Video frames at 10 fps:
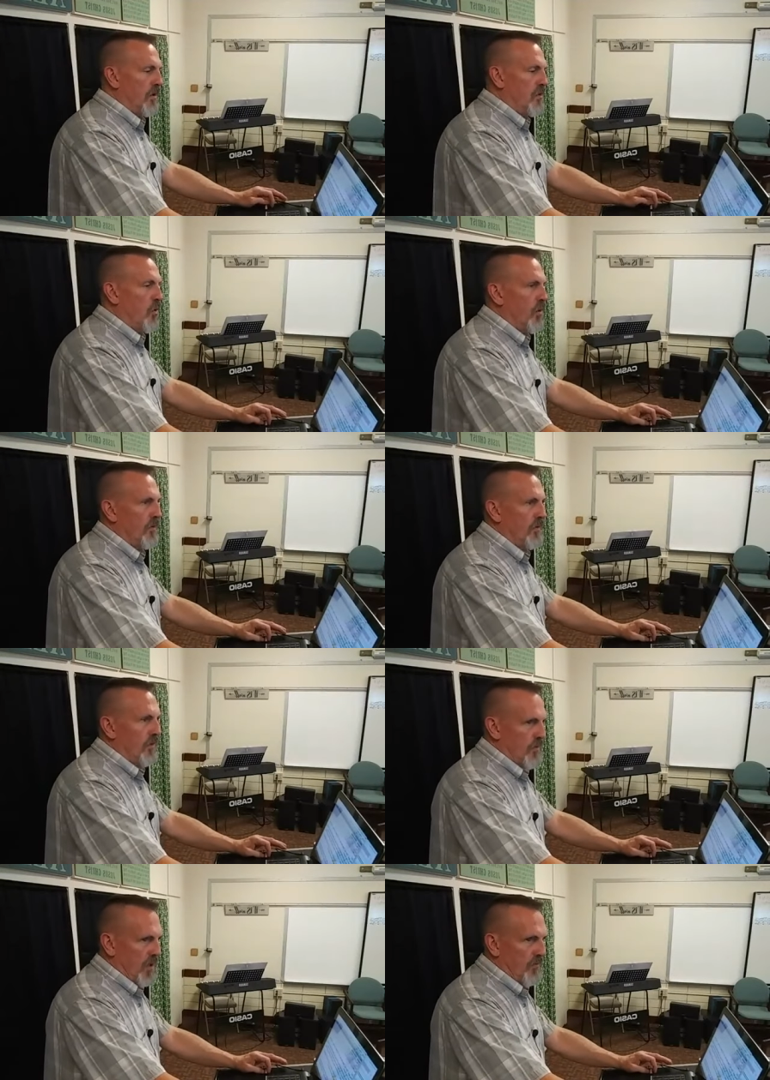court
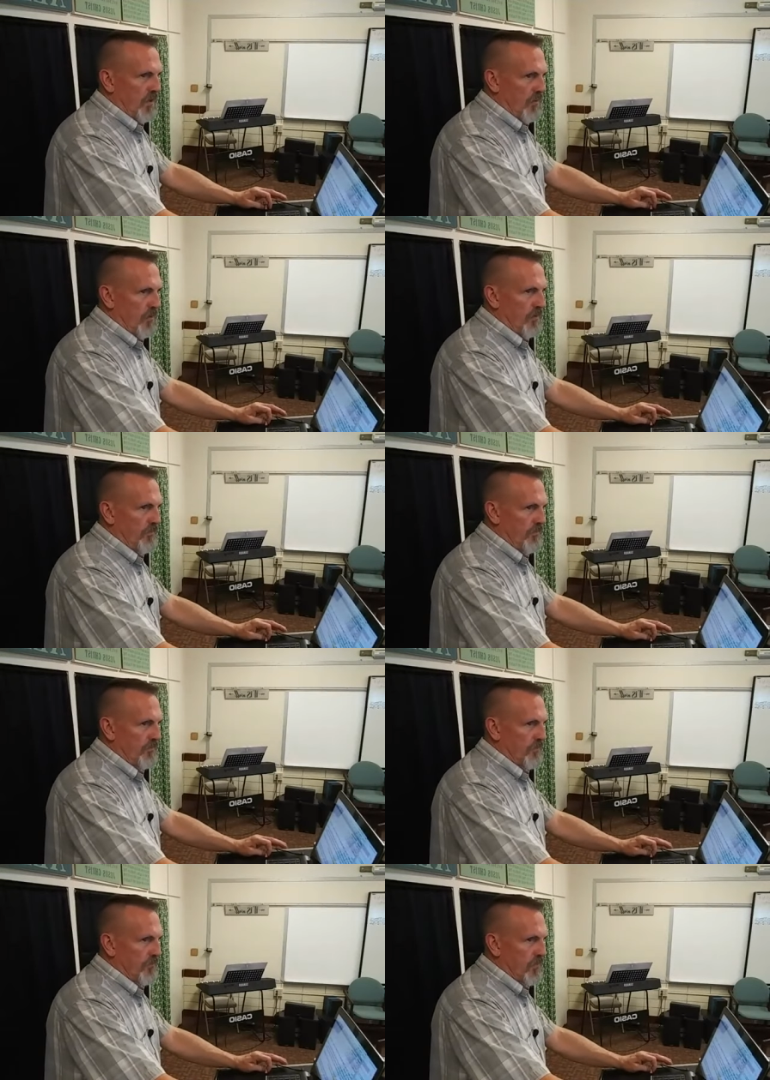that you might be able to
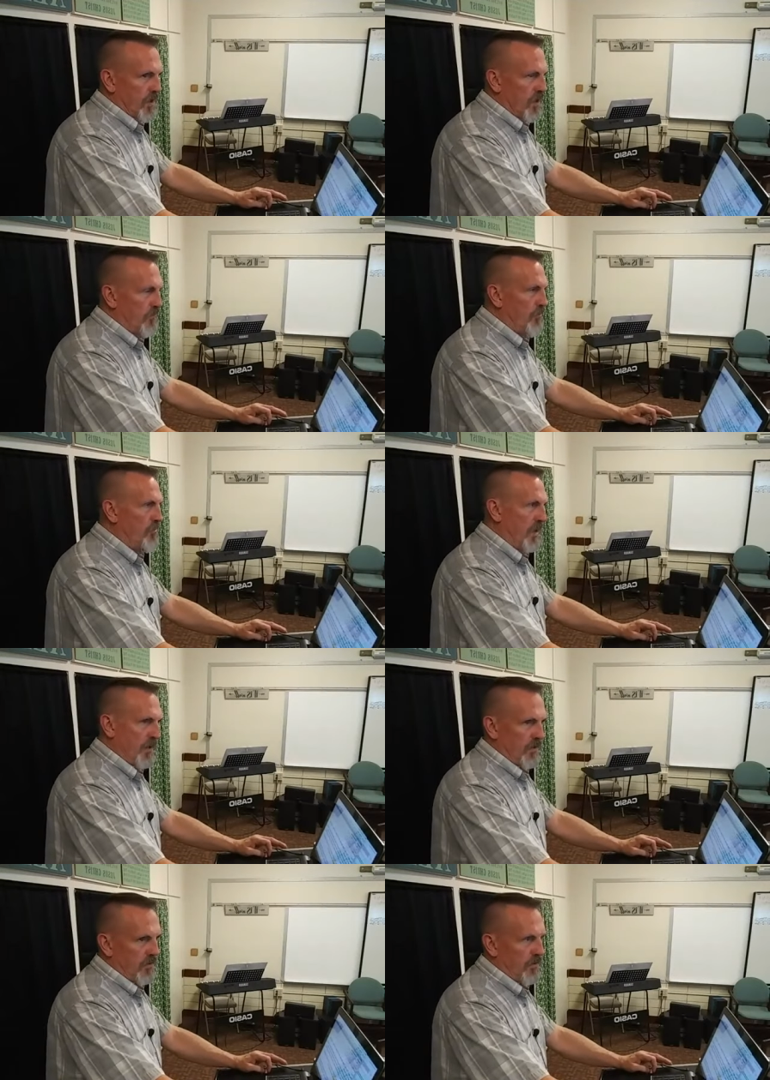have a
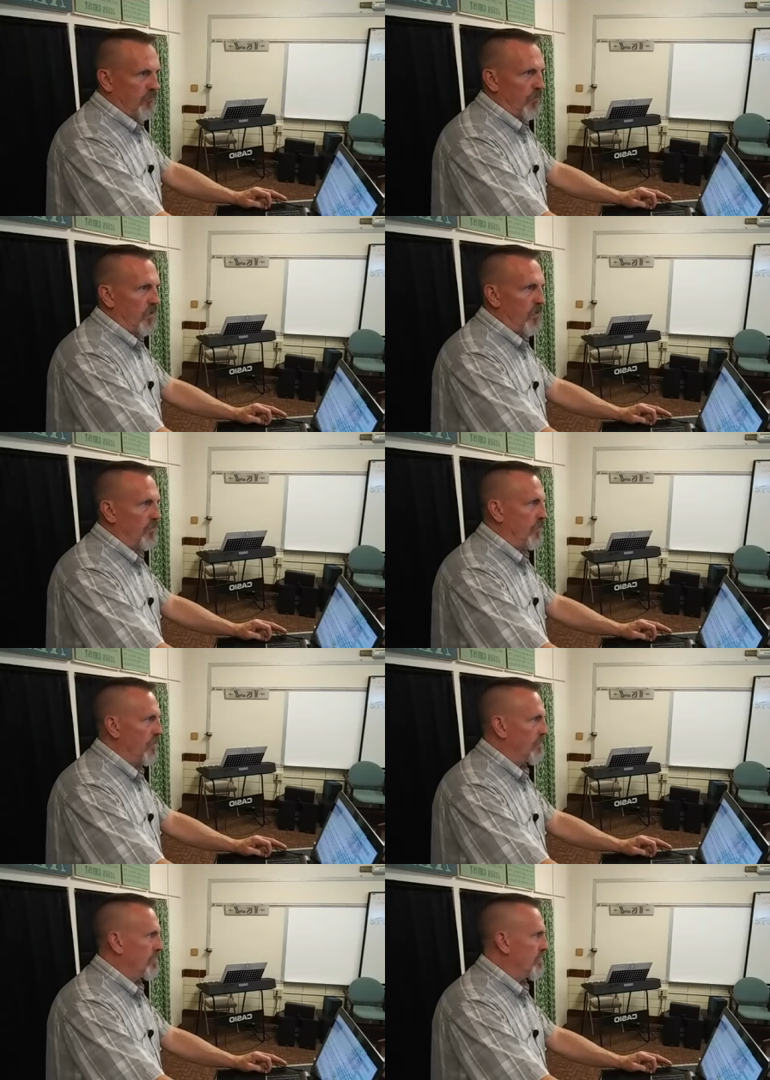buddy involved
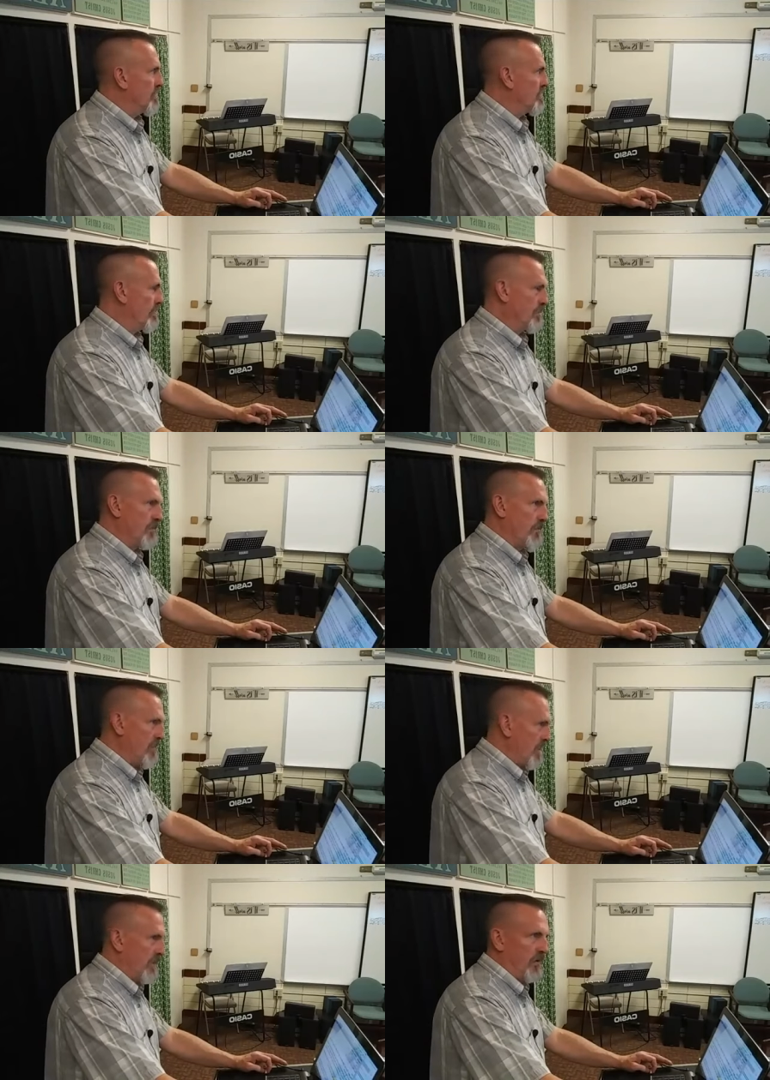or slip some
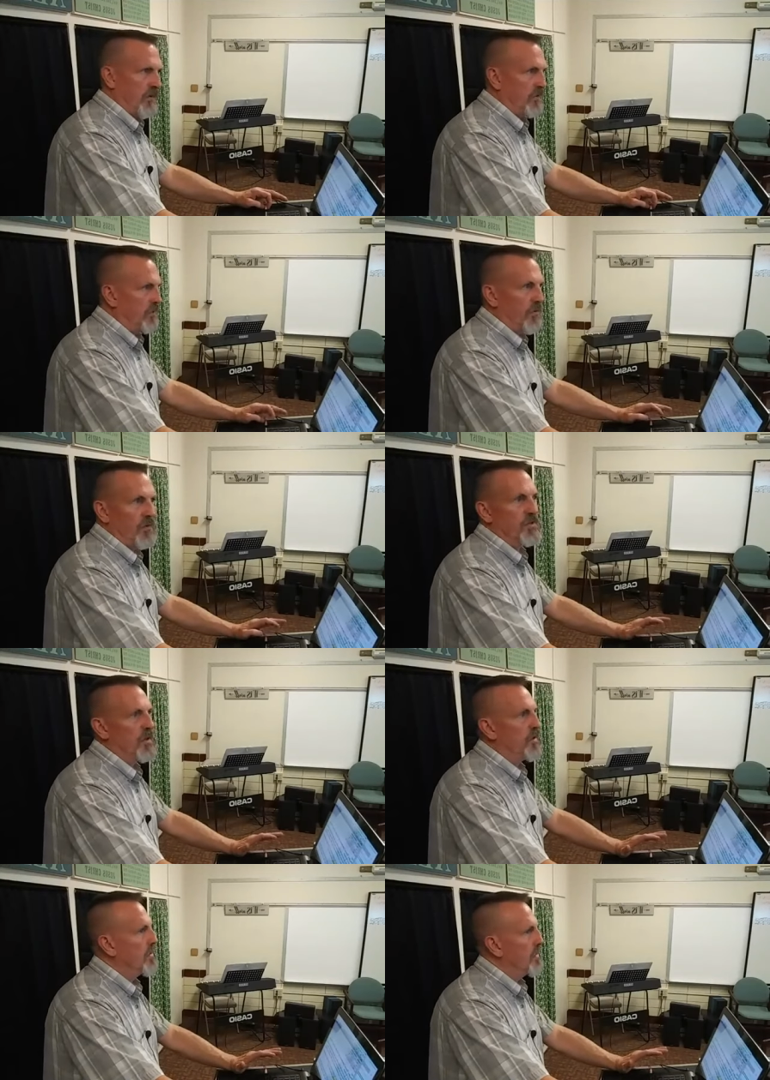money or, you know what I'm
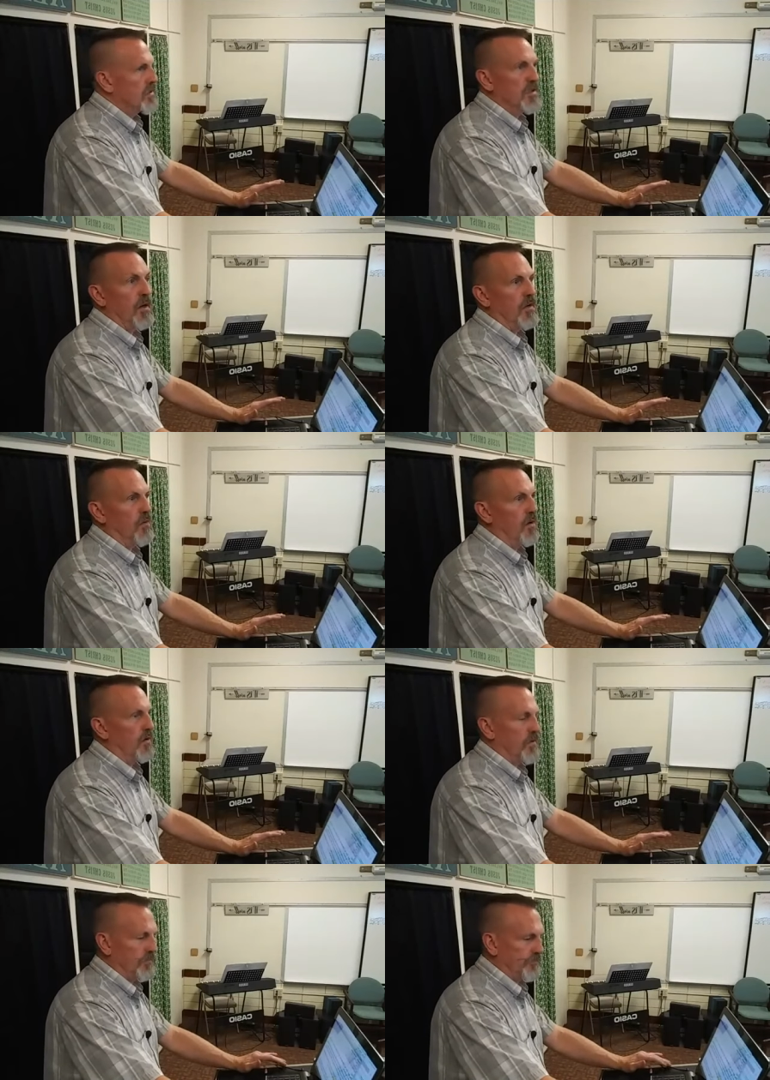saying? It's not going to
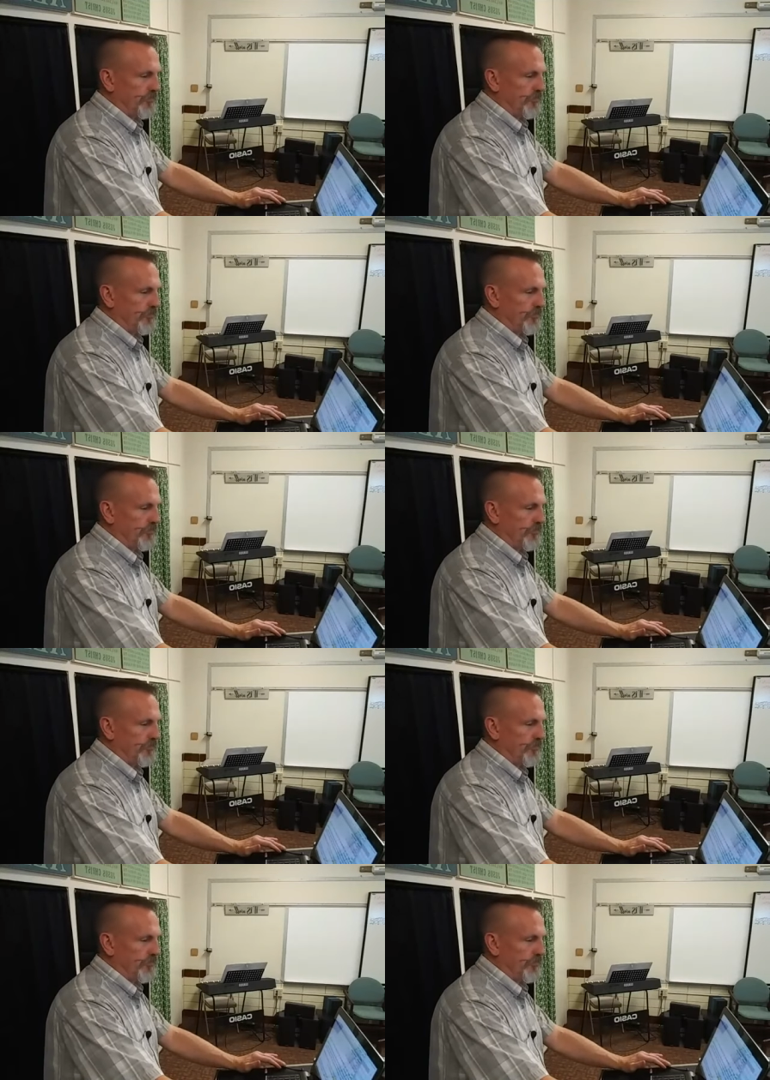work.